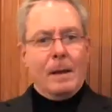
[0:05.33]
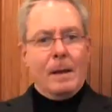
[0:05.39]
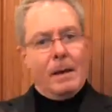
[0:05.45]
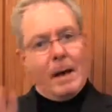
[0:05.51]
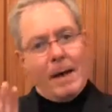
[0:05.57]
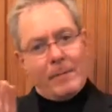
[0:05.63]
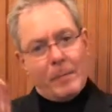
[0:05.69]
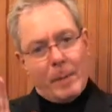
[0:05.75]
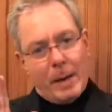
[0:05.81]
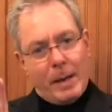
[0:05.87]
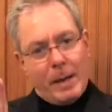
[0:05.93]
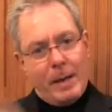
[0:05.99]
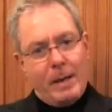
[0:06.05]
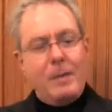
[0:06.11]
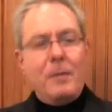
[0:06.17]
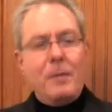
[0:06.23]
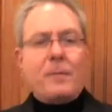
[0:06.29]
Hi
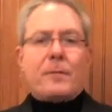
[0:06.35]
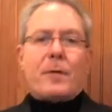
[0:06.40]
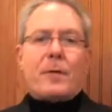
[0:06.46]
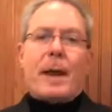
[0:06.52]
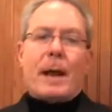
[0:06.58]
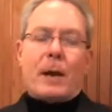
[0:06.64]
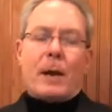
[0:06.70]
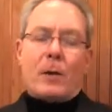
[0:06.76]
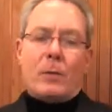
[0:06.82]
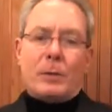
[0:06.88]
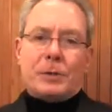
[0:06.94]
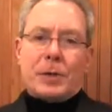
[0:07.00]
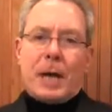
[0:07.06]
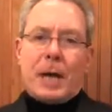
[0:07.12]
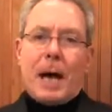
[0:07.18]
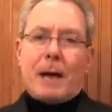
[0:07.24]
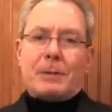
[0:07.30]
everybody, Fred Eckert with
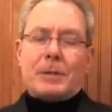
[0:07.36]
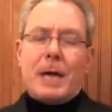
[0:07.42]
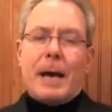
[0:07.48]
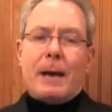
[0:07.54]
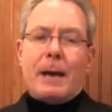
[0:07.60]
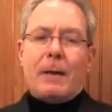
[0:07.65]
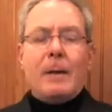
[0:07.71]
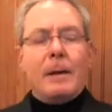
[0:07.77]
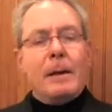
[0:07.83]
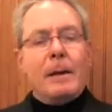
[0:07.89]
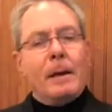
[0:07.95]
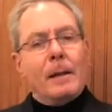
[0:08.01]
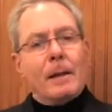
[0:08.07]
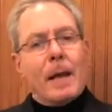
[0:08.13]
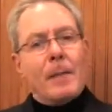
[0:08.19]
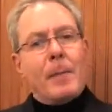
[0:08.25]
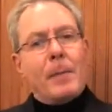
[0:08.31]
Chicago Title.
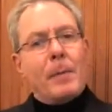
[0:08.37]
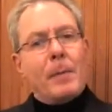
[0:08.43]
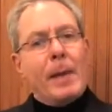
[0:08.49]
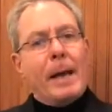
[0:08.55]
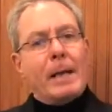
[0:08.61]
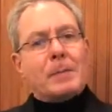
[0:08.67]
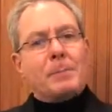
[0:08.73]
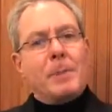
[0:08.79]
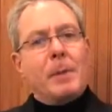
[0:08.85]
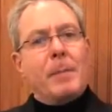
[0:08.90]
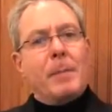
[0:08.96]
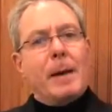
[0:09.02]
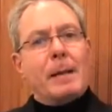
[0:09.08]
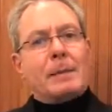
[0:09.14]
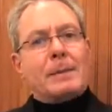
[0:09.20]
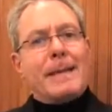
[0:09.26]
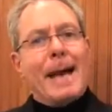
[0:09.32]
A lot of people ask me
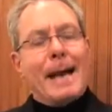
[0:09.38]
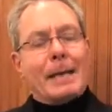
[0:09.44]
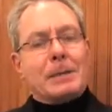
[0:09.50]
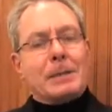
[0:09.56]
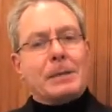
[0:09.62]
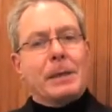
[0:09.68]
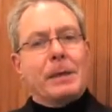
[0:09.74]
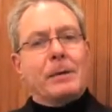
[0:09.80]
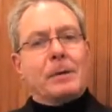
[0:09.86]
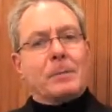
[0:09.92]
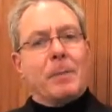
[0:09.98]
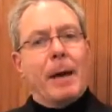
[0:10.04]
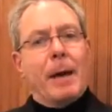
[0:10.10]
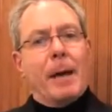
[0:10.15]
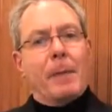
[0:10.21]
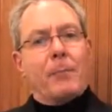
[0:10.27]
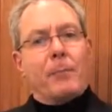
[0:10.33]
about tax sales,
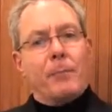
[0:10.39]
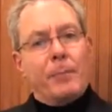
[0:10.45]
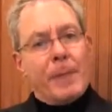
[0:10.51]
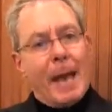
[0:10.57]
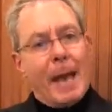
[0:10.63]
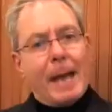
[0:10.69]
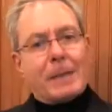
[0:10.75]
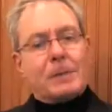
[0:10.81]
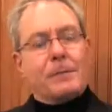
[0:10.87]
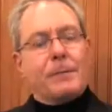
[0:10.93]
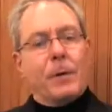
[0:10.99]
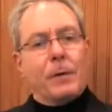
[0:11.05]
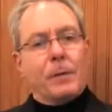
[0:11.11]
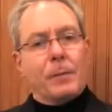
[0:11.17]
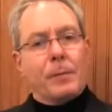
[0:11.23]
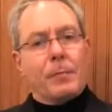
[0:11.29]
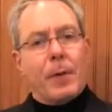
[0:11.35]
buying tax
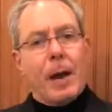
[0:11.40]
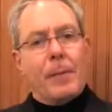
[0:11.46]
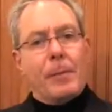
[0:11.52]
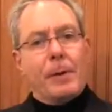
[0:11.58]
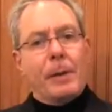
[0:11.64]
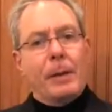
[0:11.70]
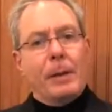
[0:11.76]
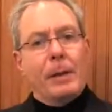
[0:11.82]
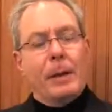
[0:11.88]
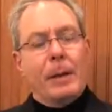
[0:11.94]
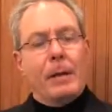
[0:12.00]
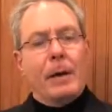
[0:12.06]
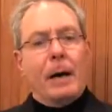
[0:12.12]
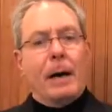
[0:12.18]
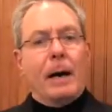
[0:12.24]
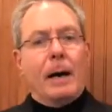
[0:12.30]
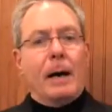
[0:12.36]
defaulted property
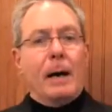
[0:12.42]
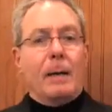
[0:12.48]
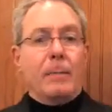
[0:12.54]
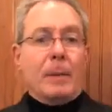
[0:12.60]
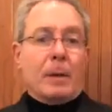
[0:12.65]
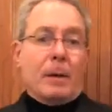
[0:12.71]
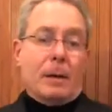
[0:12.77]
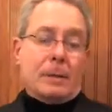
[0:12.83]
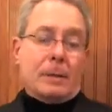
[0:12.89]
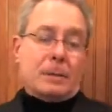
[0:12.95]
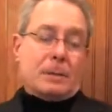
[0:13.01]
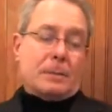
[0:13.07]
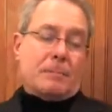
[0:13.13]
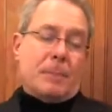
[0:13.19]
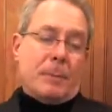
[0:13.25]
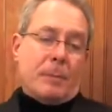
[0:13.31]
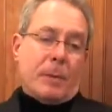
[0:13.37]

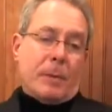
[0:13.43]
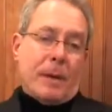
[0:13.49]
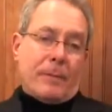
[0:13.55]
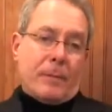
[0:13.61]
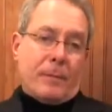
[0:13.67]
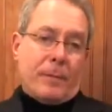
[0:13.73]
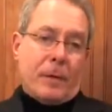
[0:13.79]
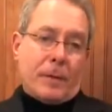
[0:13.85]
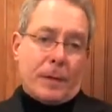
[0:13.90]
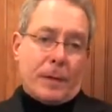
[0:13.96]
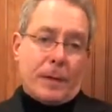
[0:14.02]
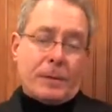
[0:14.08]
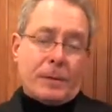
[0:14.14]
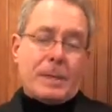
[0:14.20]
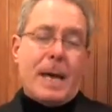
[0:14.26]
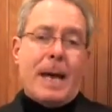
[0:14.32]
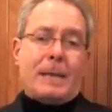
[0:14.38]
because people have defaulted on their
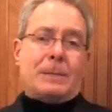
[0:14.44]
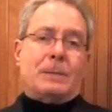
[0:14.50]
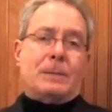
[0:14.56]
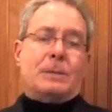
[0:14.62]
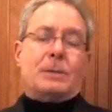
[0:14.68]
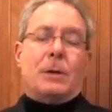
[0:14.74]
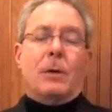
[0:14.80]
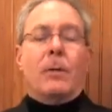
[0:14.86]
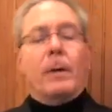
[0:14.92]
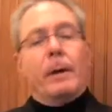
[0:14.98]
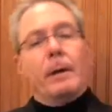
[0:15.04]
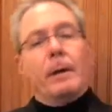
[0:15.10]
taxes. So